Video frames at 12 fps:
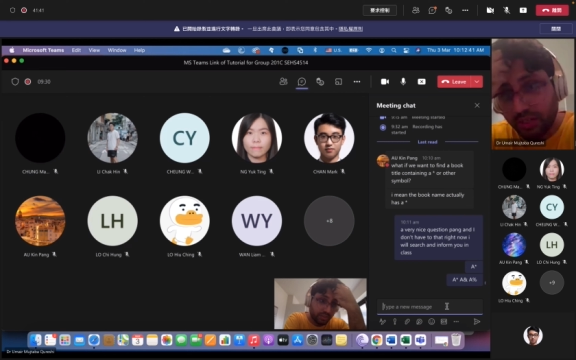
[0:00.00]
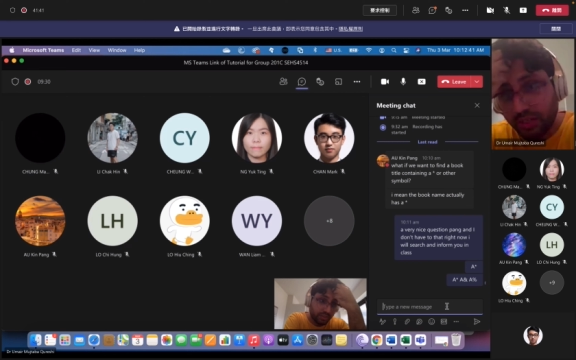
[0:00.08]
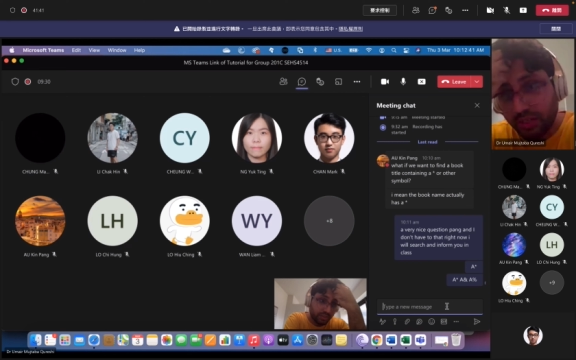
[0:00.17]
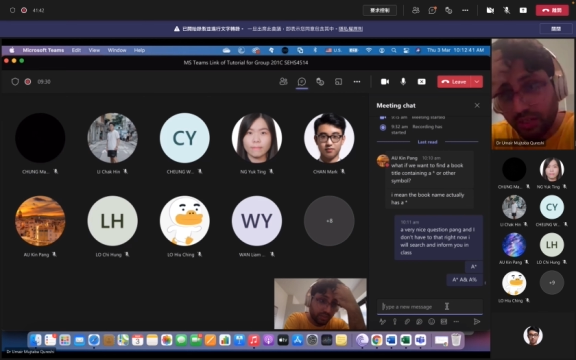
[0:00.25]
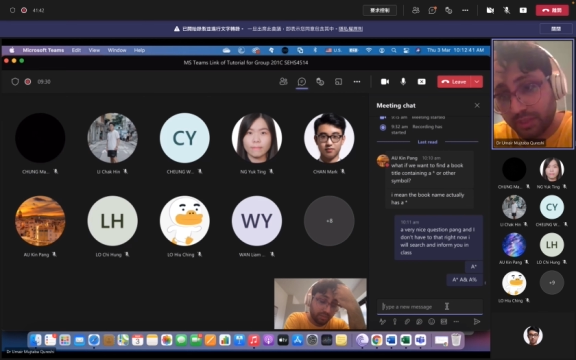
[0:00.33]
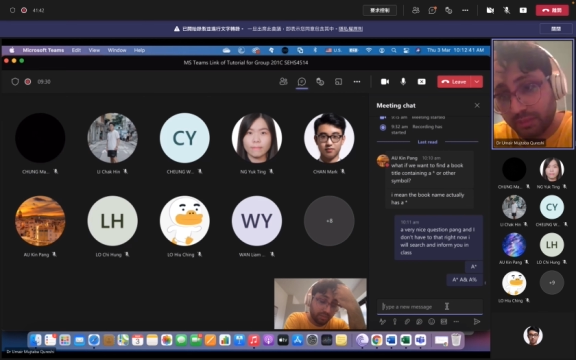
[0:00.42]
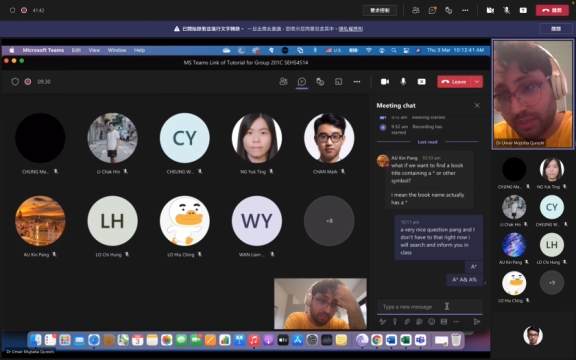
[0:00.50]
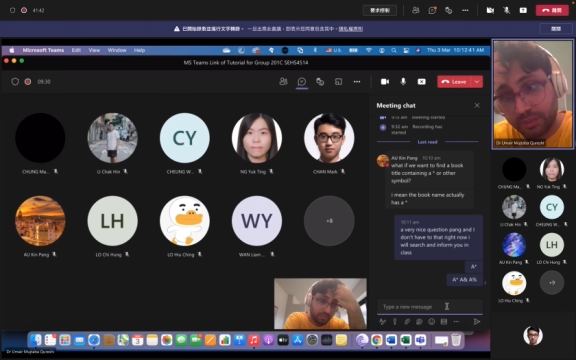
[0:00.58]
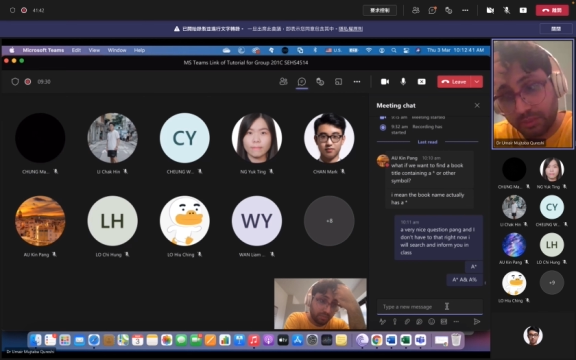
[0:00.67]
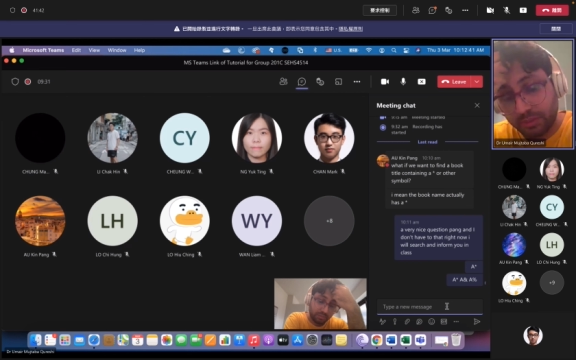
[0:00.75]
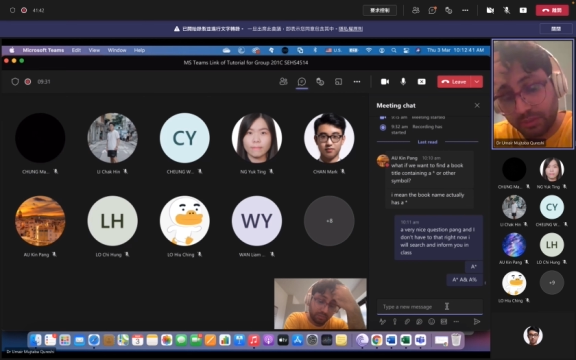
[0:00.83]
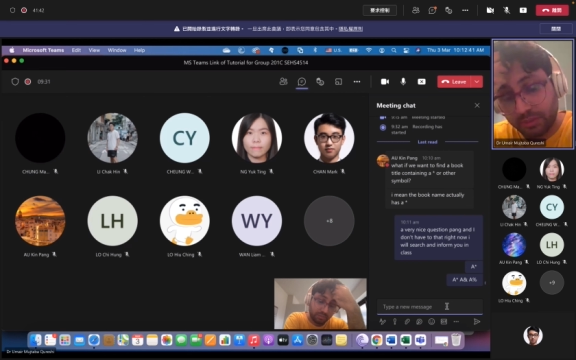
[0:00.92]
by
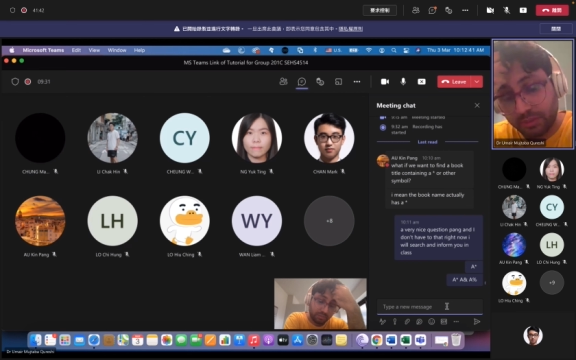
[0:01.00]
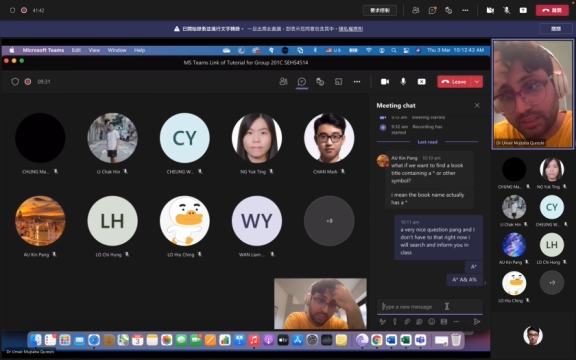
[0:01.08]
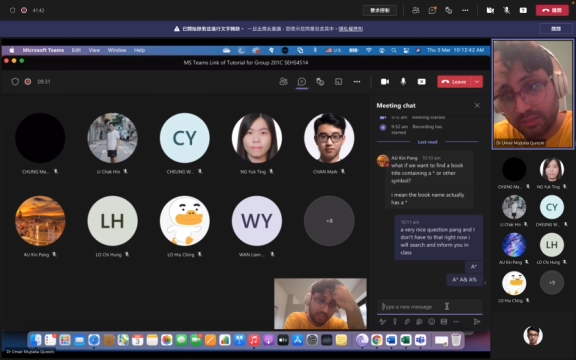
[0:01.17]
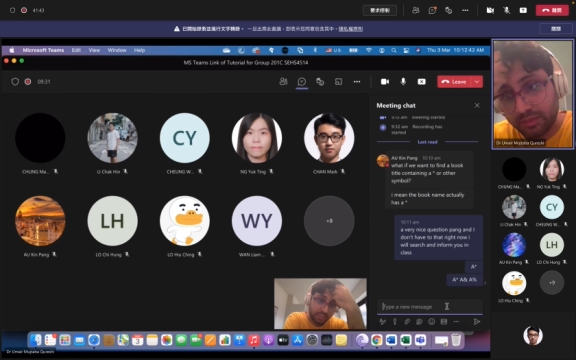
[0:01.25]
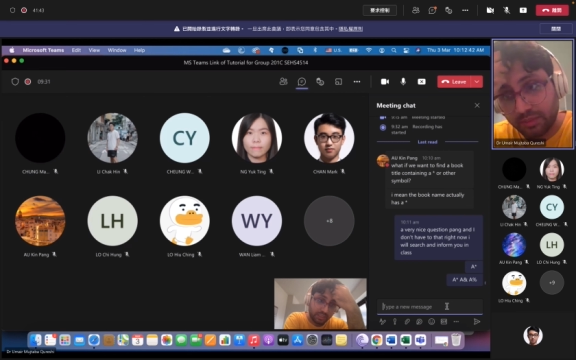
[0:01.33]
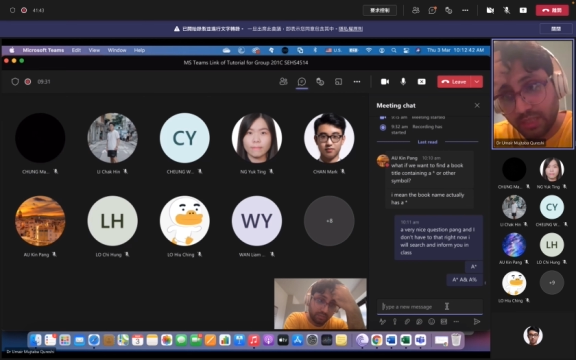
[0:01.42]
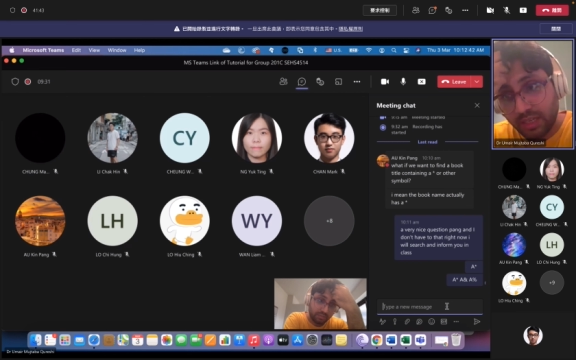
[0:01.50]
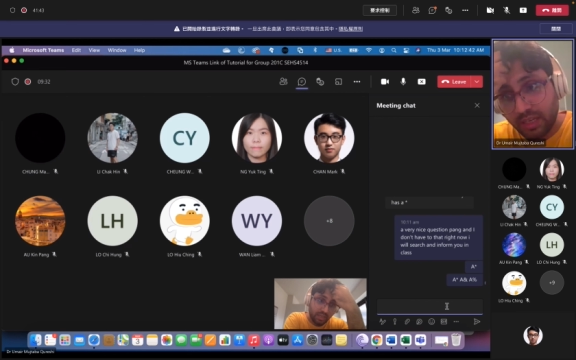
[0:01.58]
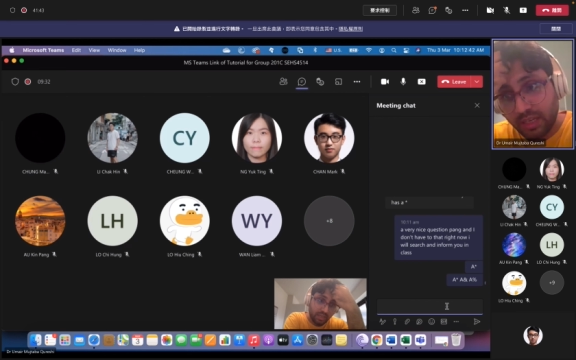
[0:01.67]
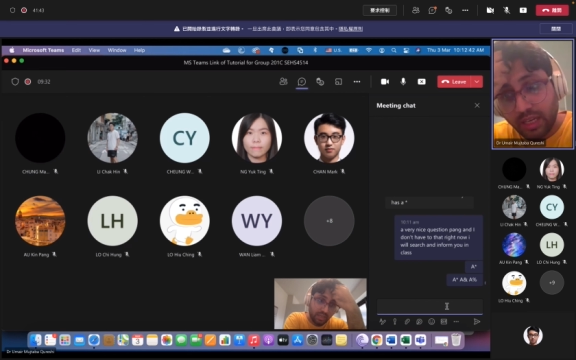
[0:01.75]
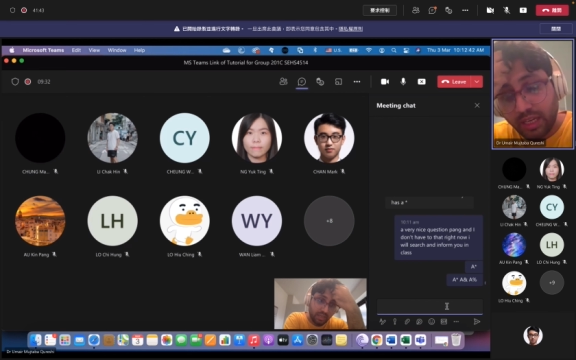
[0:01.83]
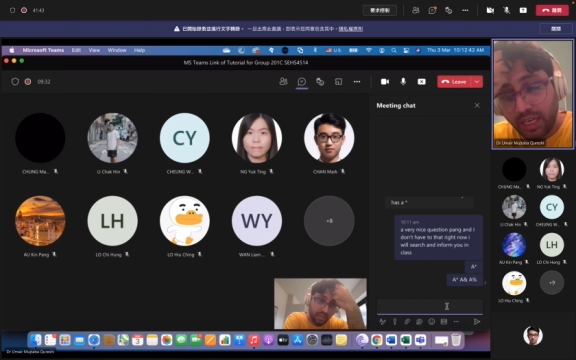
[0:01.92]
relational database management
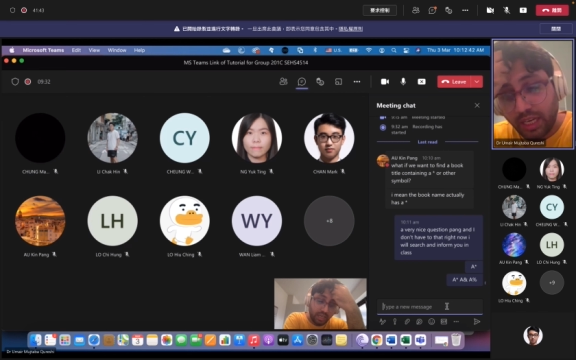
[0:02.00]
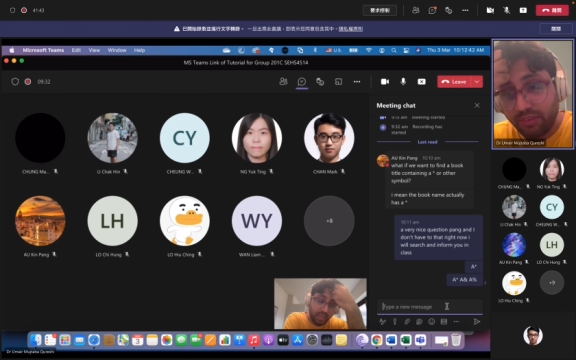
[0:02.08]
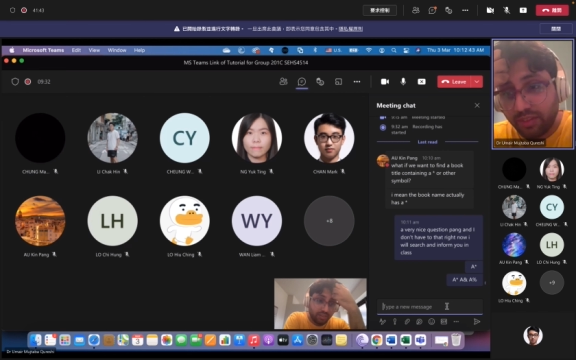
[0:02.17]
system.